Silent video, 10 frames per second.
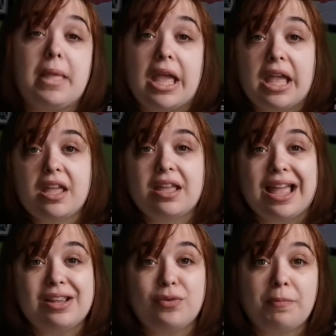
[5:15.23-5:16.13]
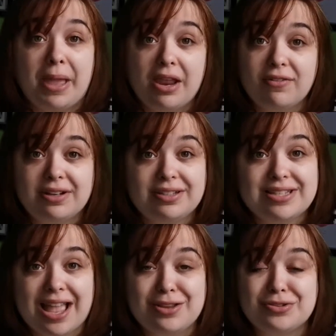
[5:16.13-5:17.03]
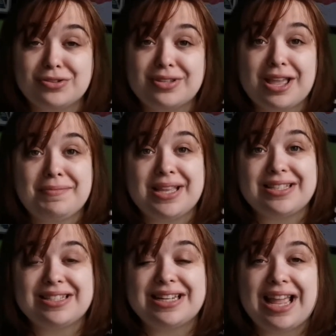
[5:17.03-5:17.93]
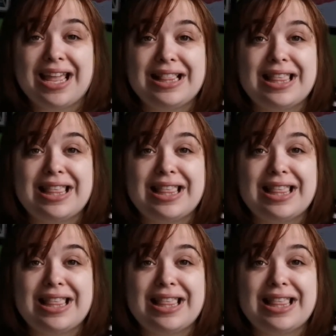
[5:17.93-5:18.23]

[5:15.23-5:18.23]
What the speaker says: As for parents, I saw them yesterday.